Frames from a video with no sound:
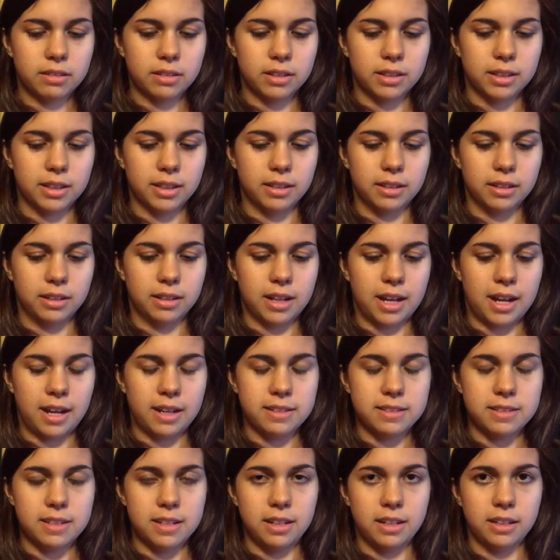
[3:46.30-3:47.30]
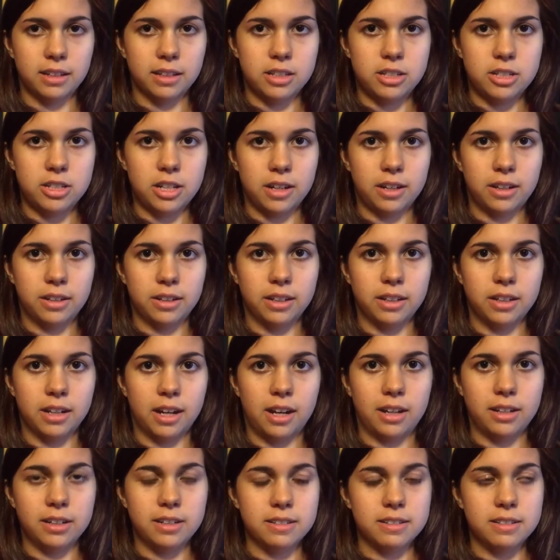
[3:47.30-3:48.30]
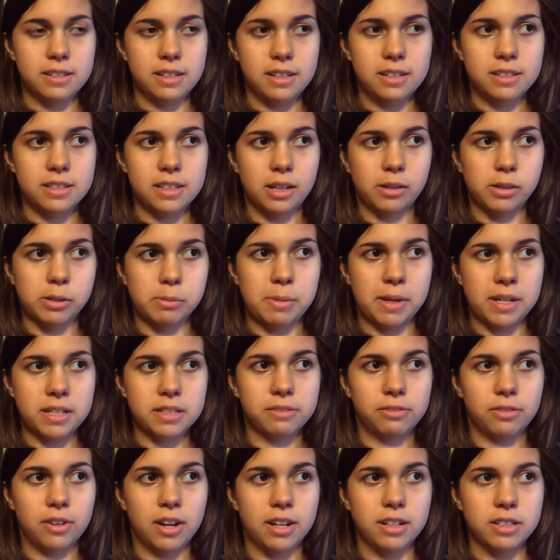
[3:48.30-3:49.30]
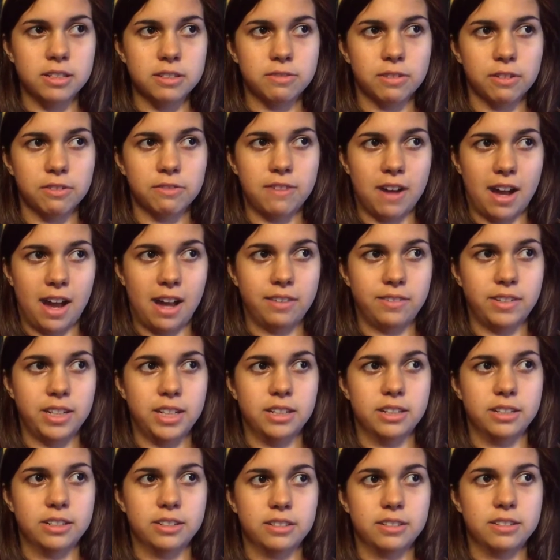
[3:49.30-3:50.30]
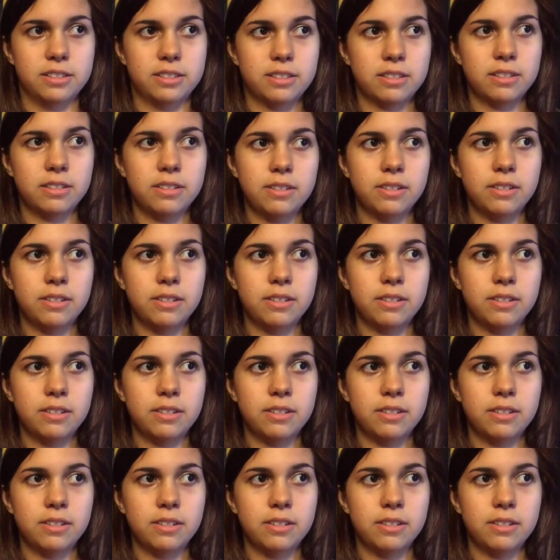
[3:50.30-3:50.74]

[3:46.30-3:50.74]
The guy sitting in the chair and the guy on his knees, they were best friends for 5 years.